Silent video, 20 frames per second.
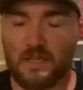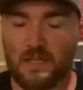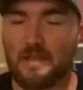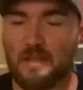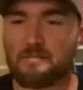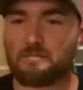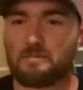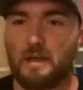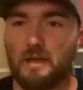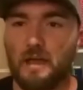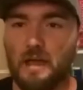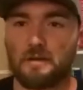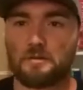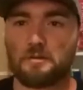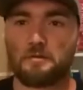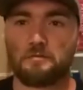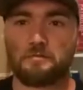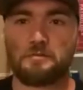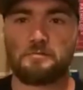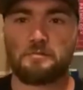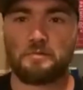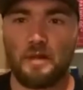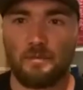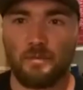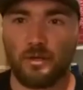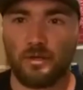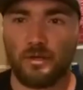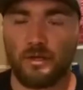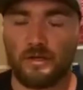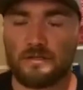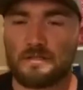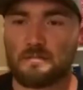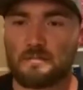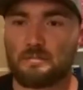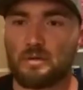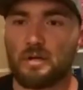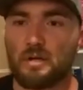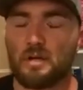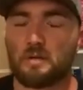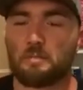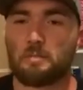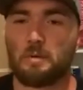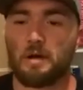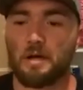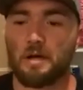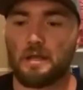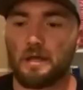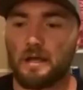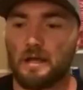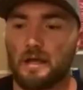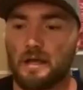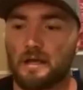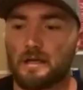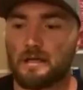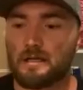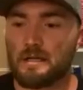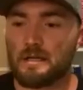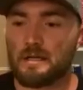I I don't know if you've come across the book, but uh,